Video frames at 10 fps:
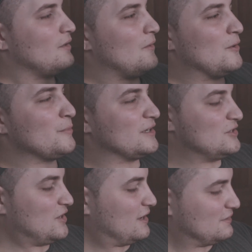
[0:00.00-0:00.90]
on my
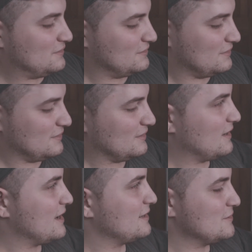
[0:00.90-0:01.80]
chest,
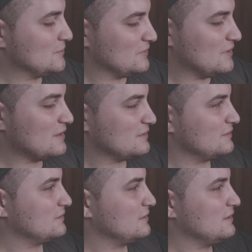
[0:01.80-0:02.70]
and I used
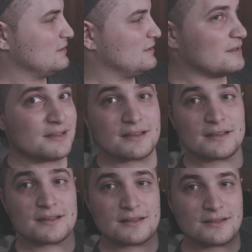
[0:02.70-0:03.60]
this
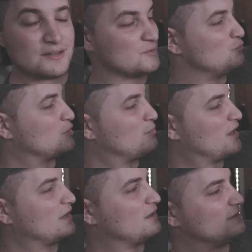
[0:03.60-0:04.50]
book
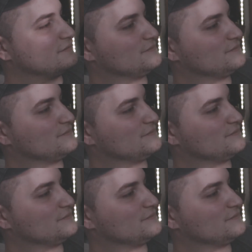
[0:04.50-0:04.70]
bag